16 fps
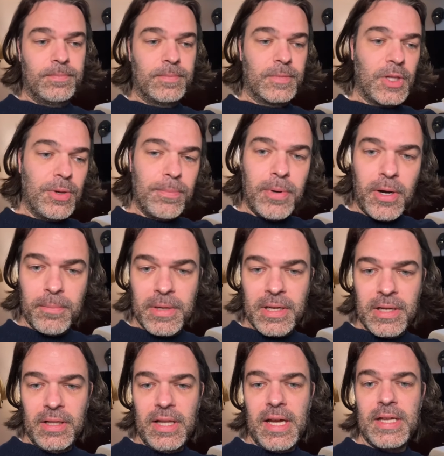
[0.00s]

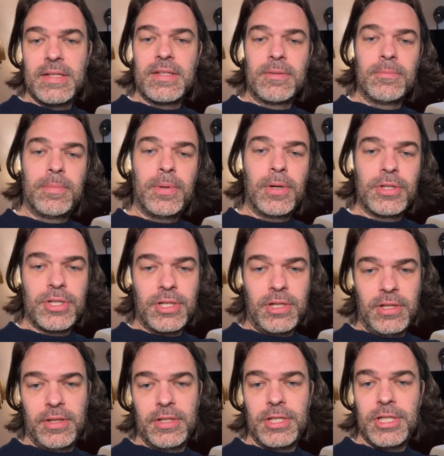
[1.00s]
compartmentalize and push
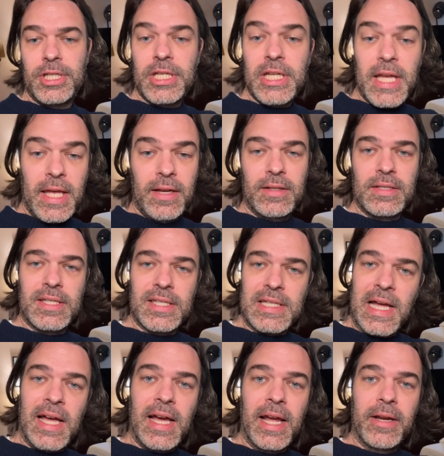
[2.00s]
all the shit
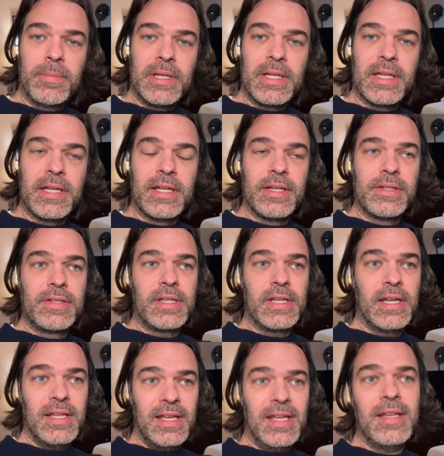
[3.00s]
aside, because
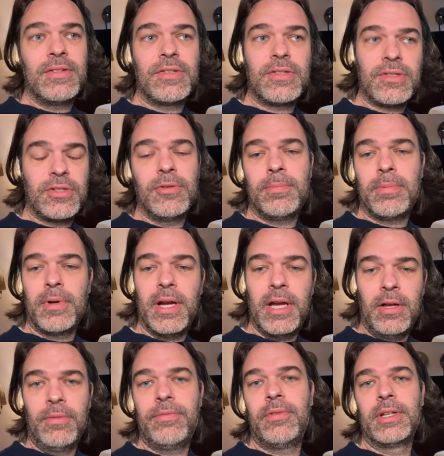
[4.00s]
it is super
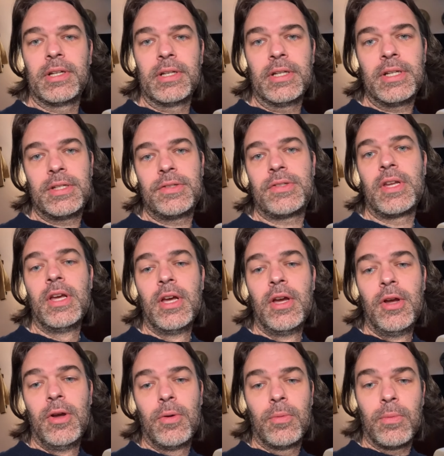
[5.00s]
helpful and it is
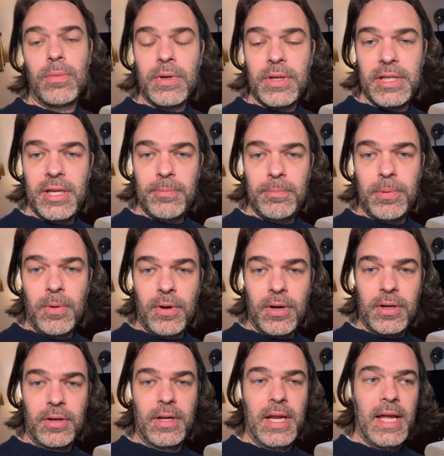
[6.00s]
really
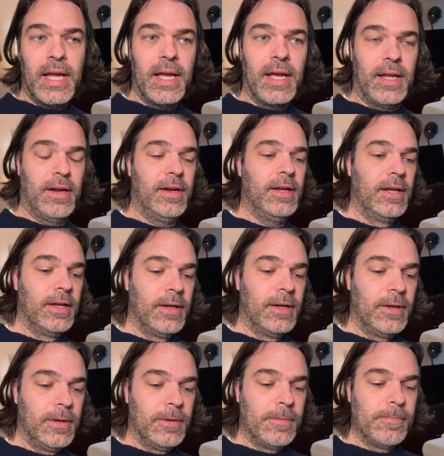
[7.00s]
important. And
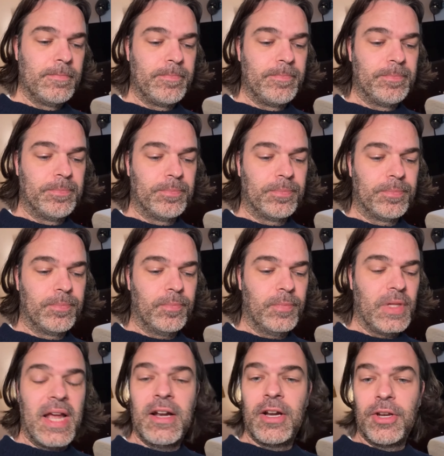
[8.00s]

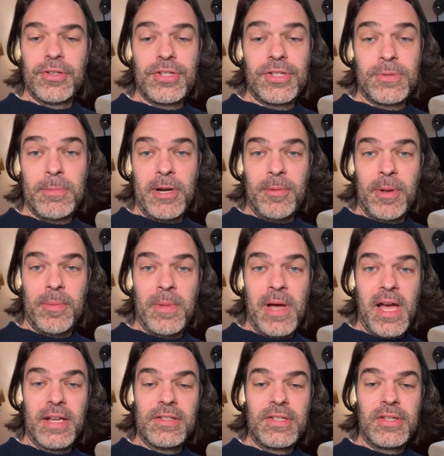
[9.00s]
I don't know, it's just been on my
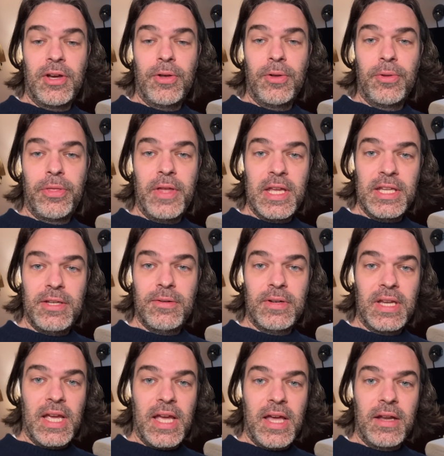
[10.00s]
mind. So thank you
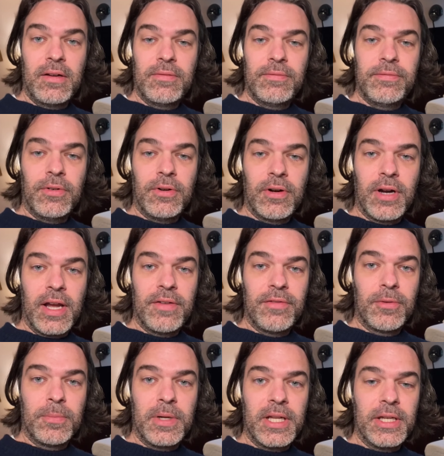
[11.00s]
again for
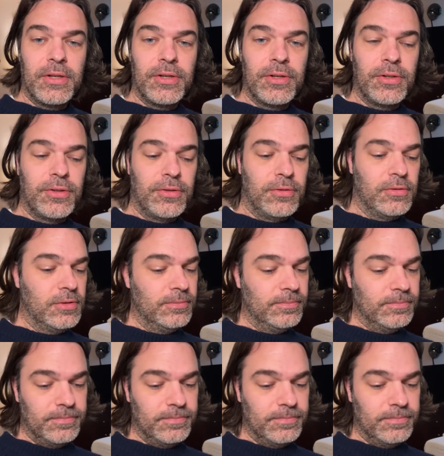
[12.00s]
everybody who,